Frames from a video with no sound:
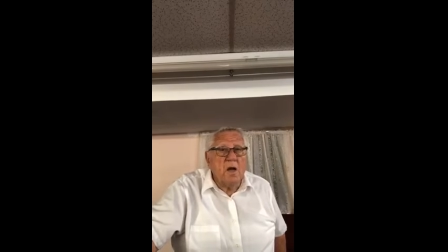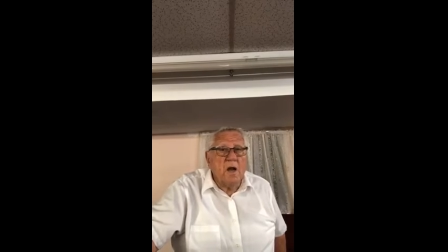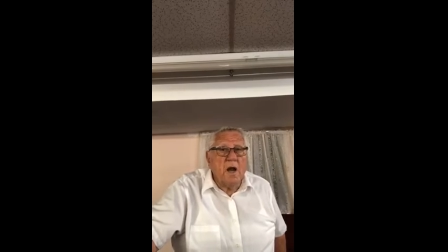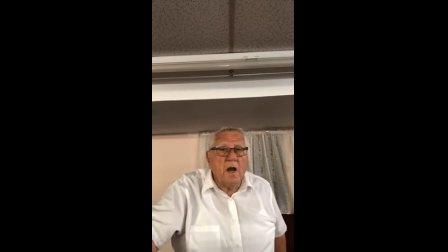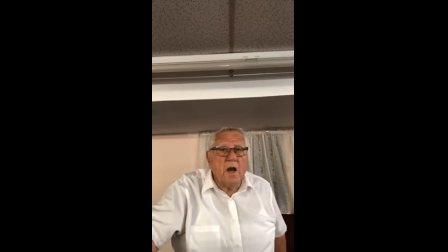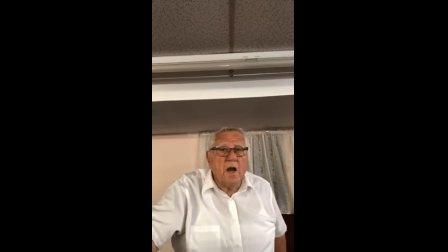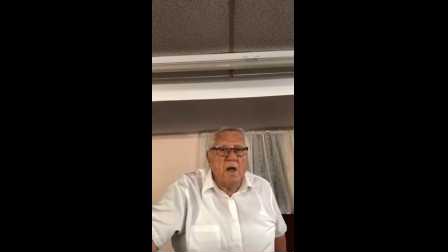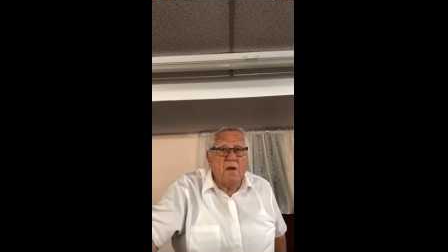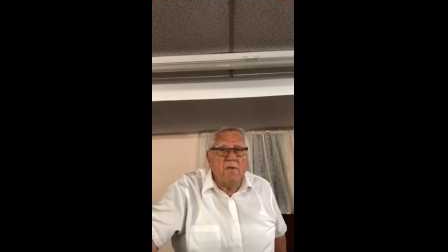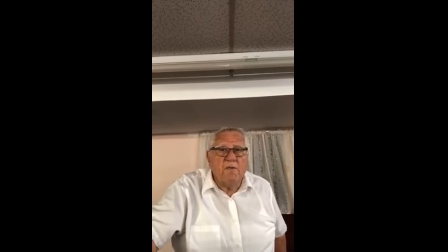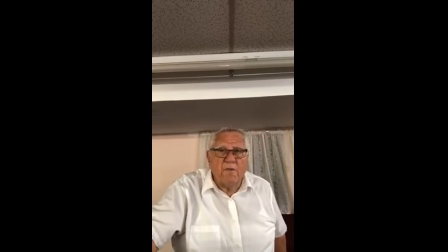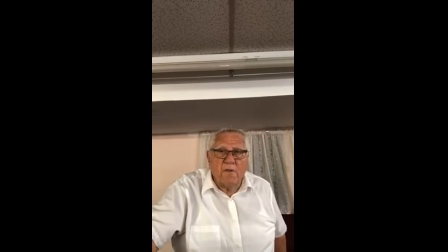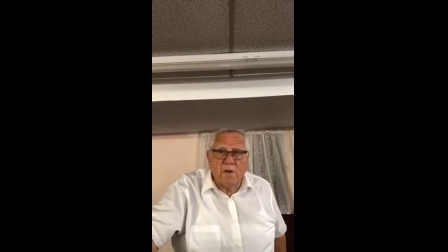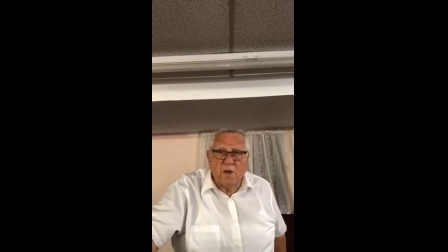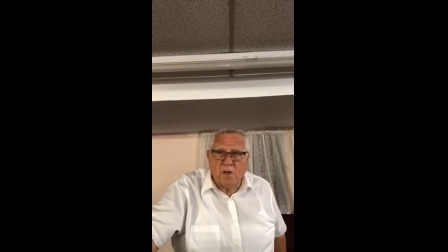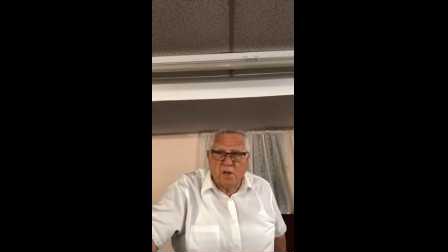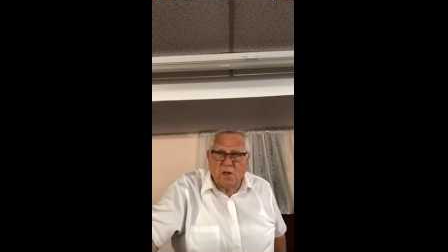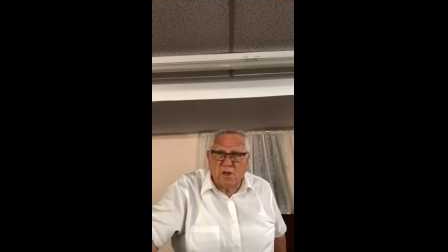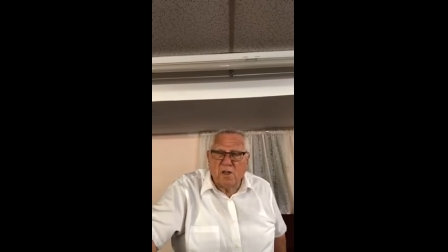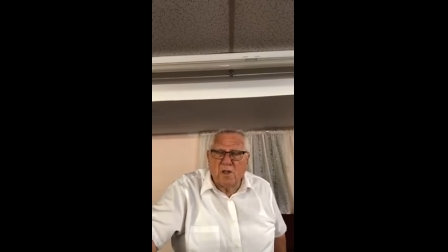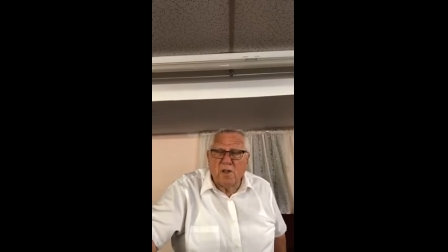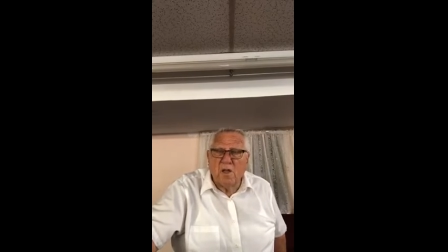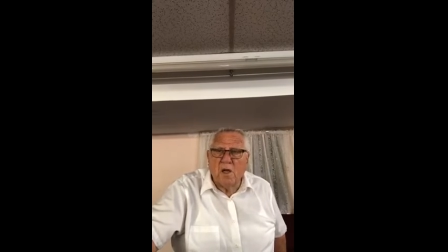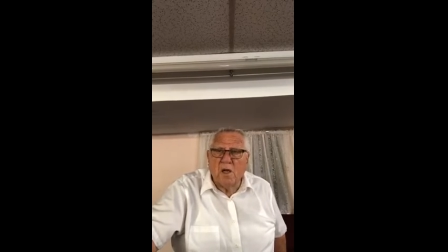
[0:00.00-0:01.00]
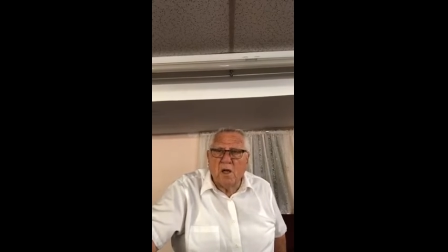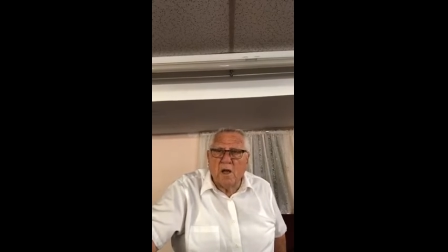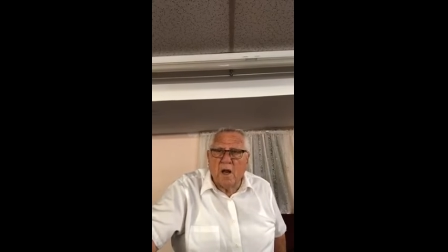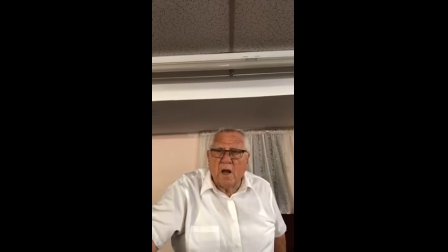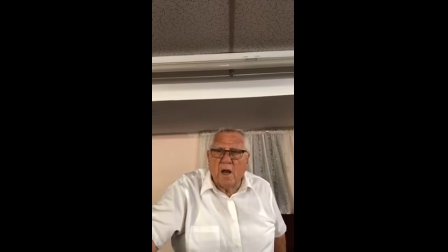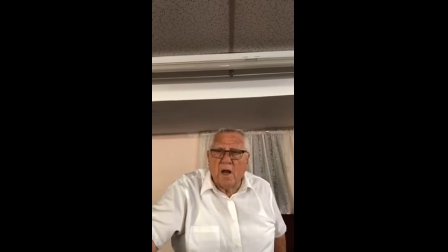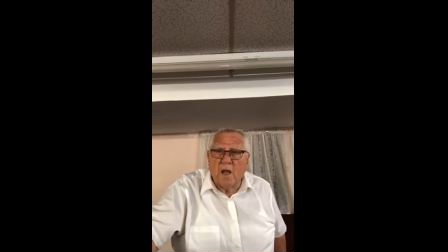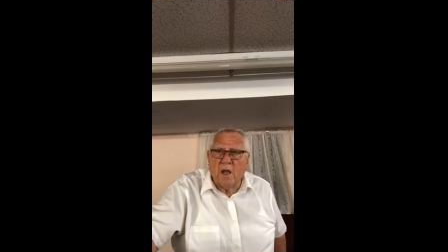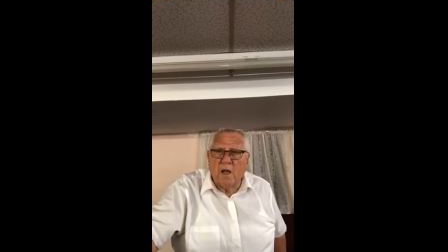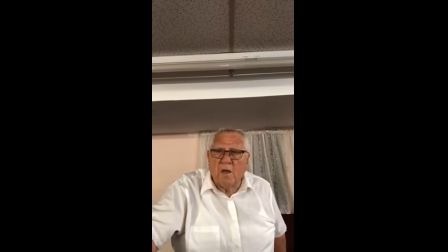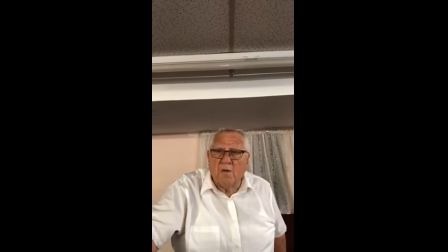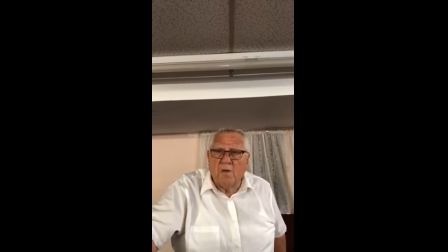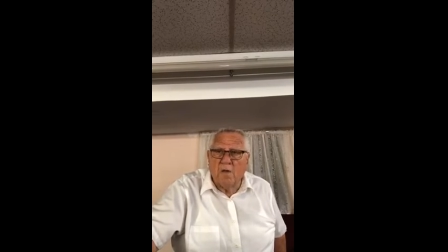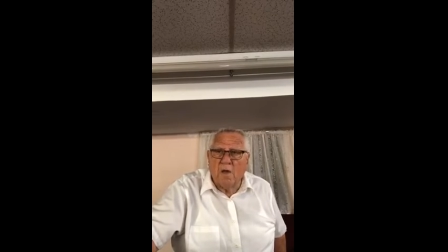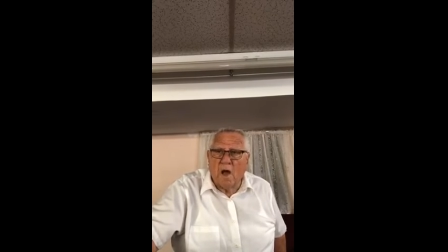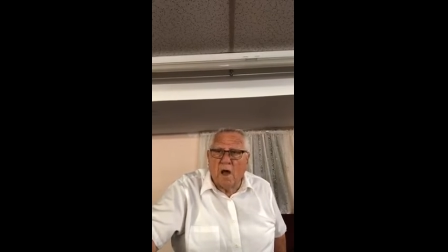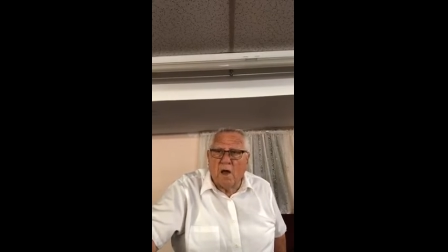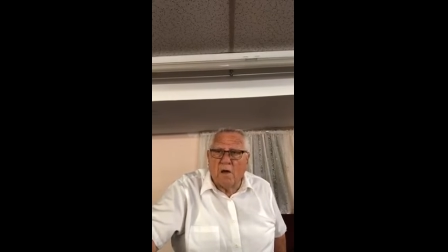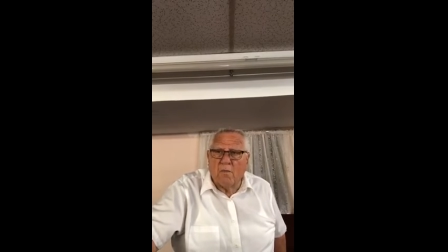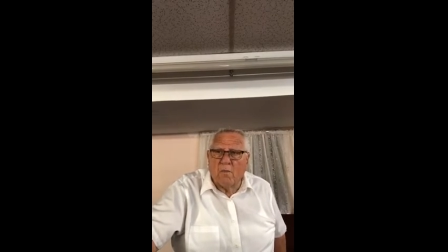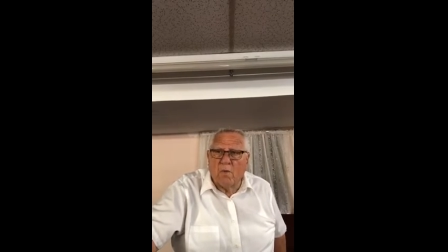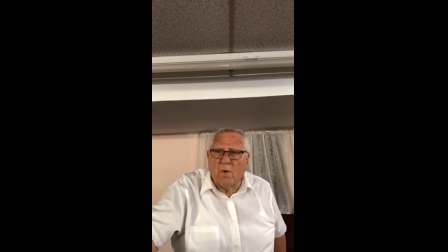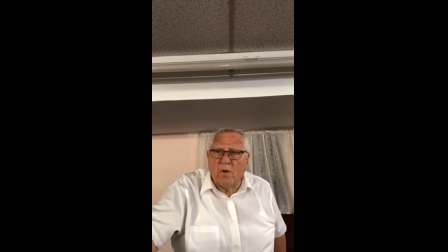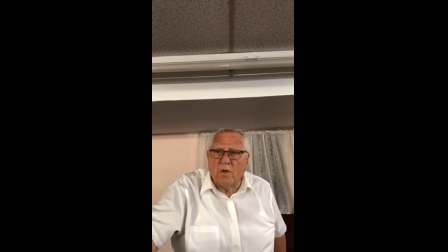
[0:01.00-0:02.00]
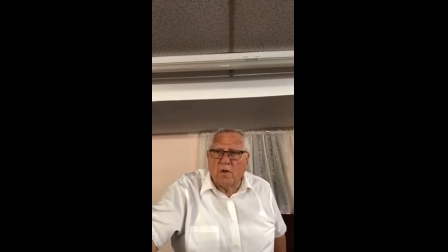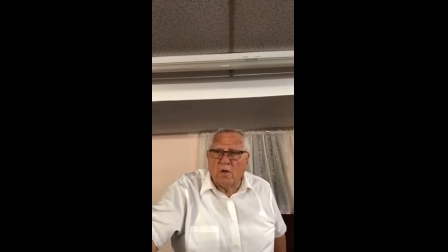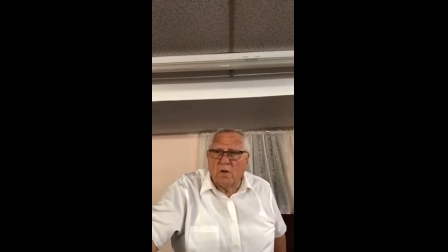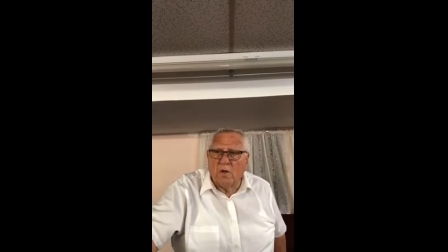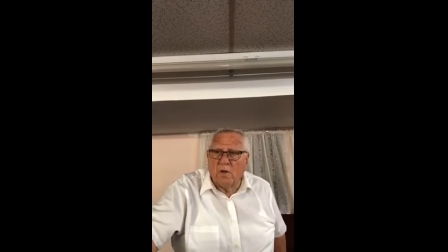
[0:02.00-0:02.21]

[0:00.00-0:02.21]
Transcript: And then he finished, and he, I wait